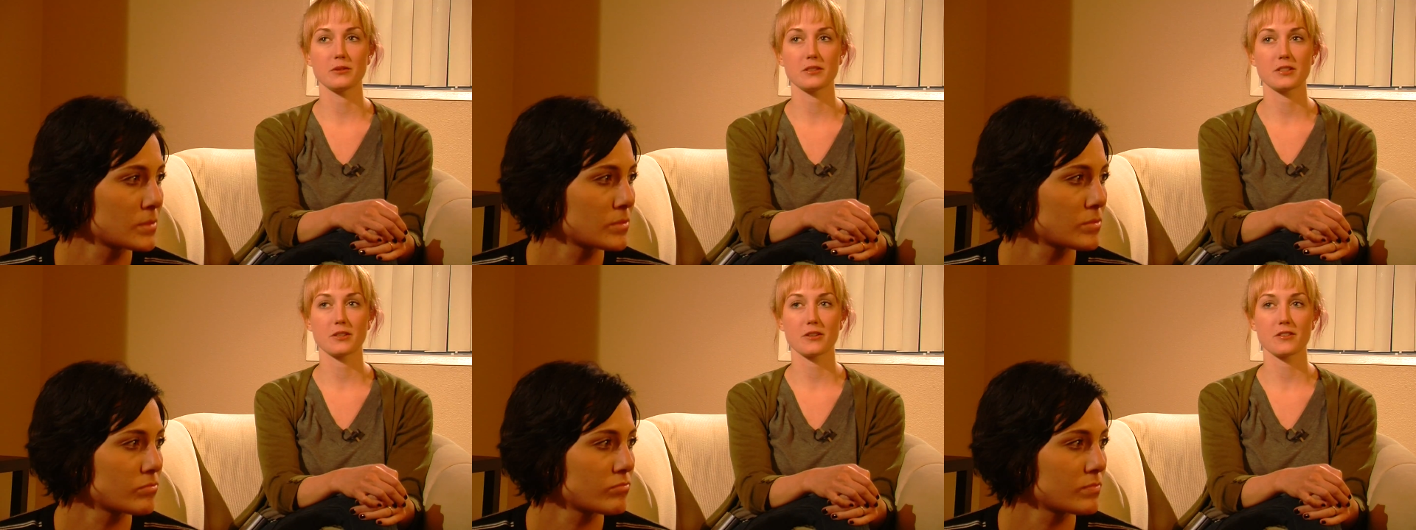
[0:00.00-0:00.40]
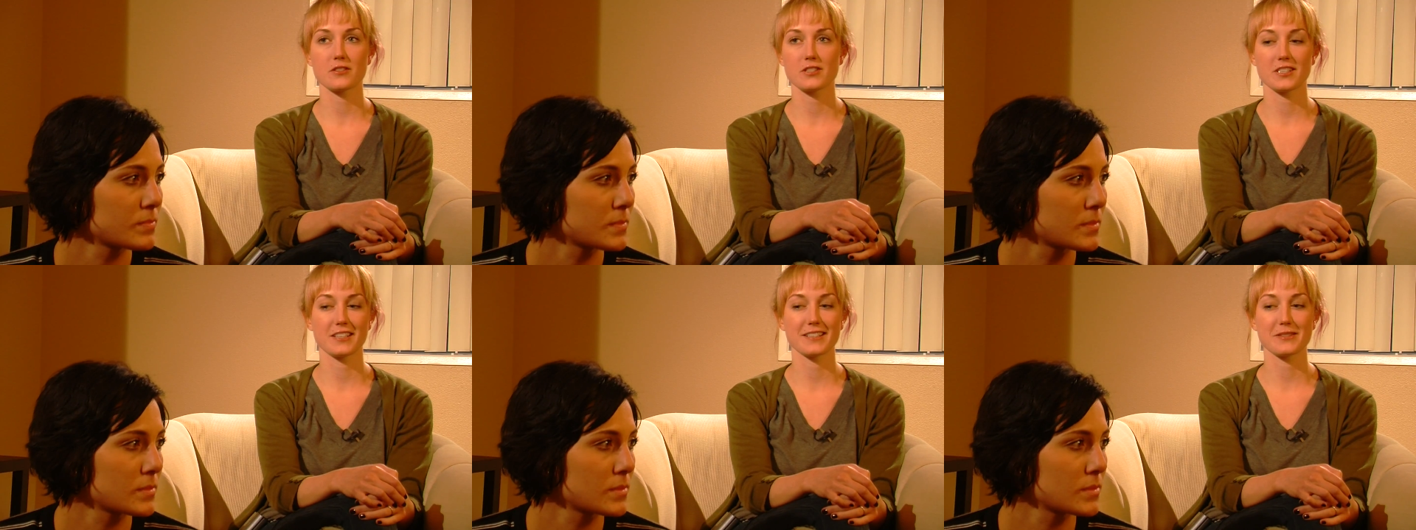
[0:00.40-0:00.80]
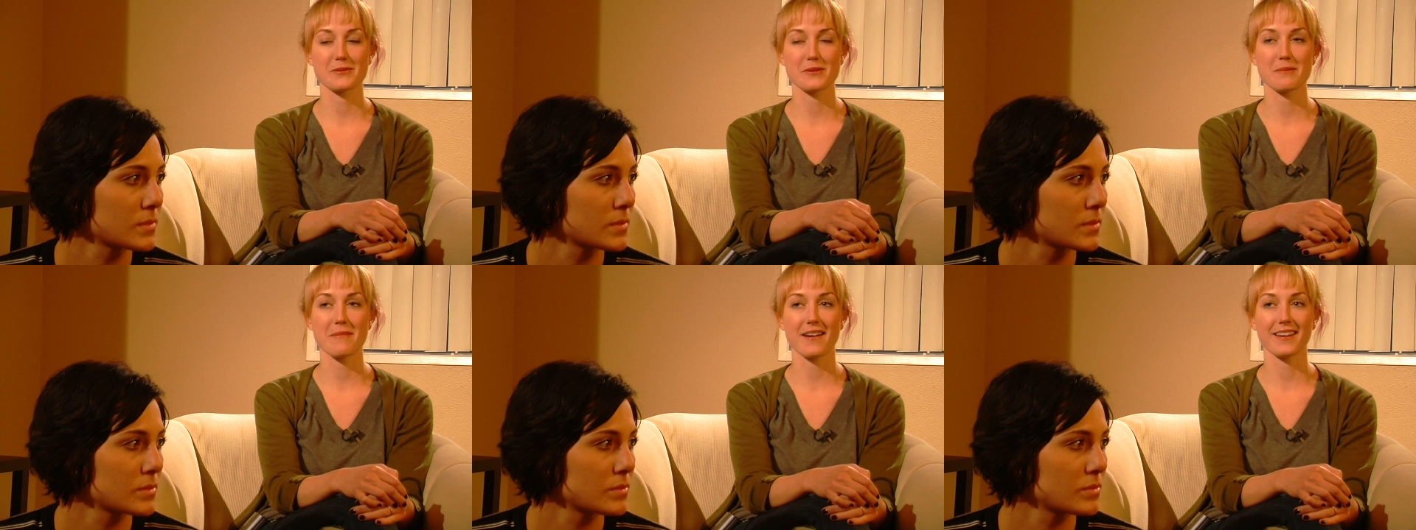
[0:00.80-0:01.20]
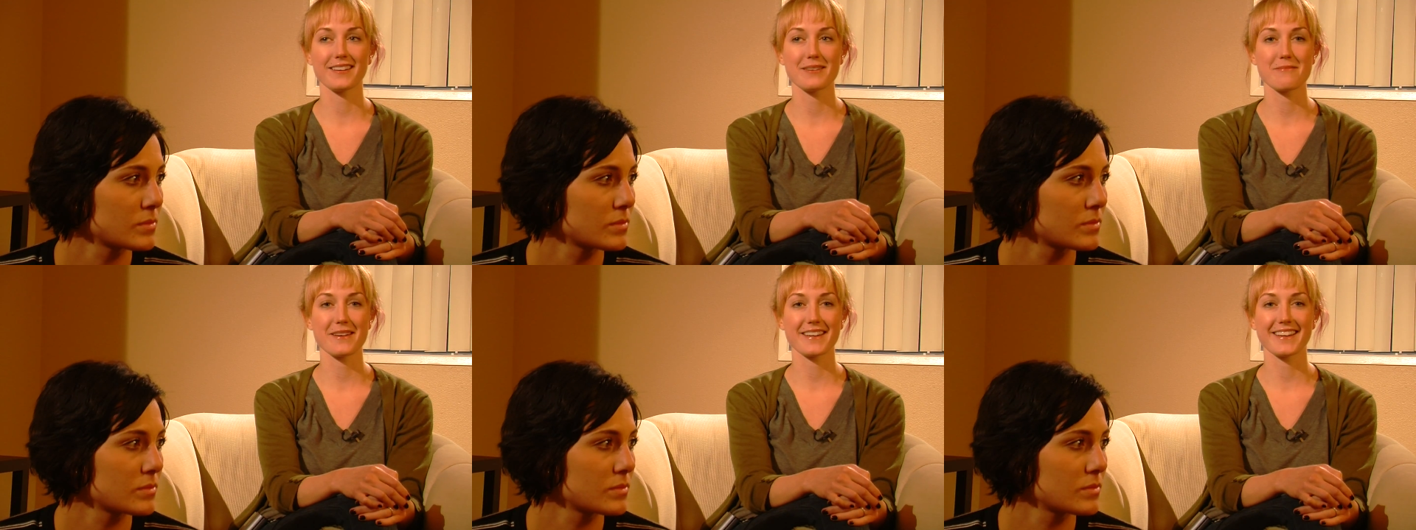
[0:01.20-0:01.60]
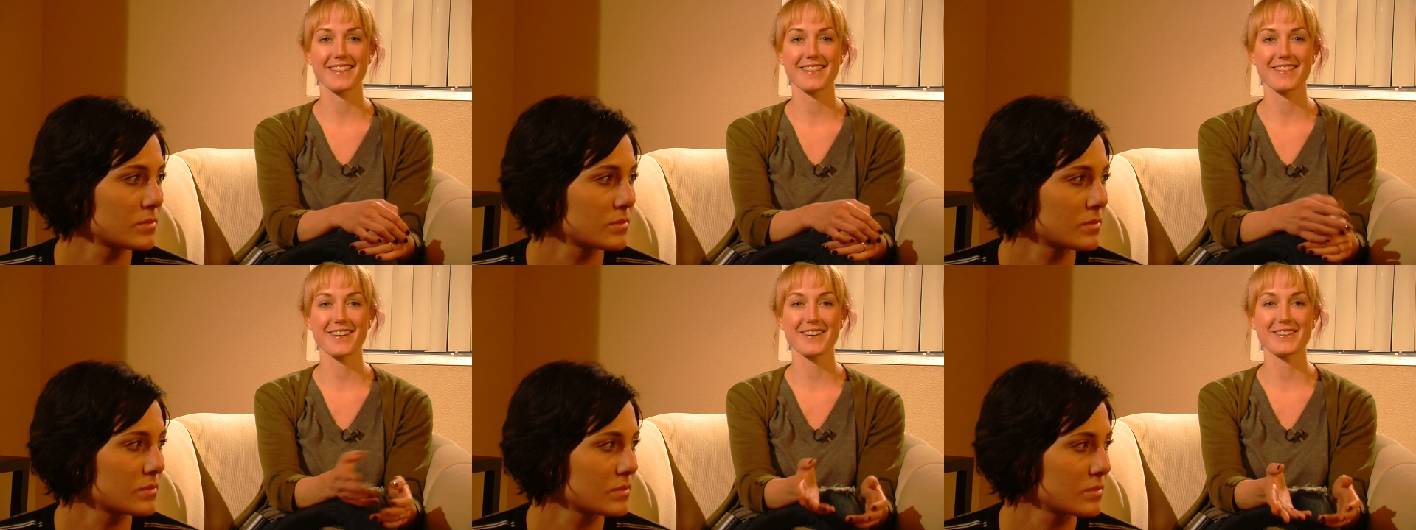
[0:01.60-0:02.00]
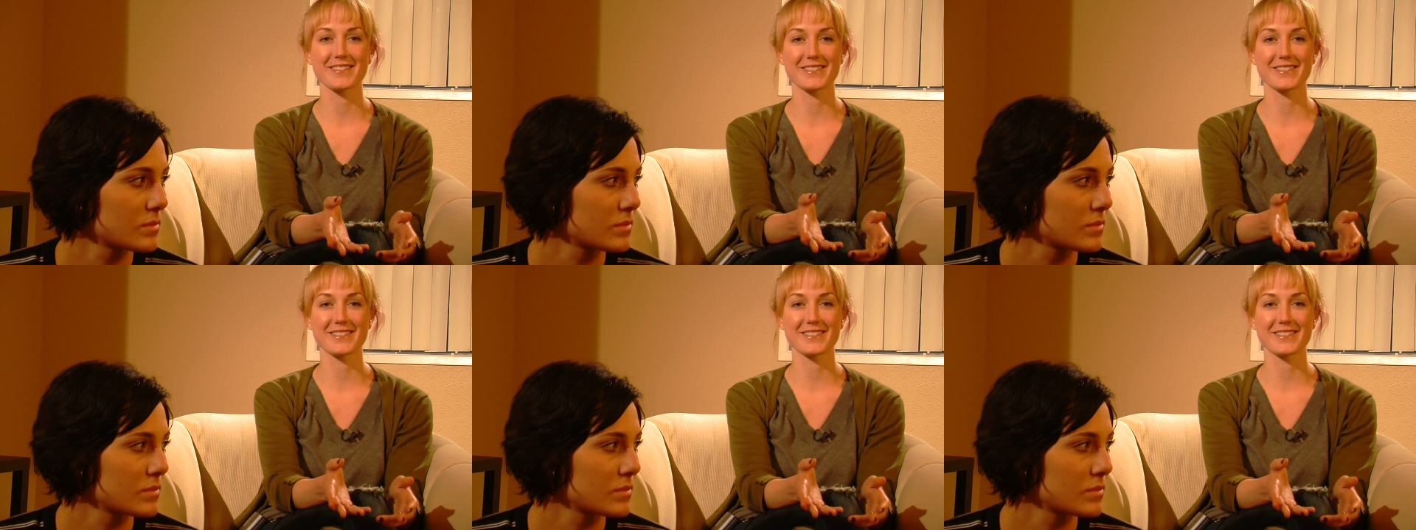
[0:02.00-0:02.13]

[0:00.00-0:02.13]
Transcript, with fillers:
Speaker 1: it to her, and she gets really mad. And I'm like, I thought you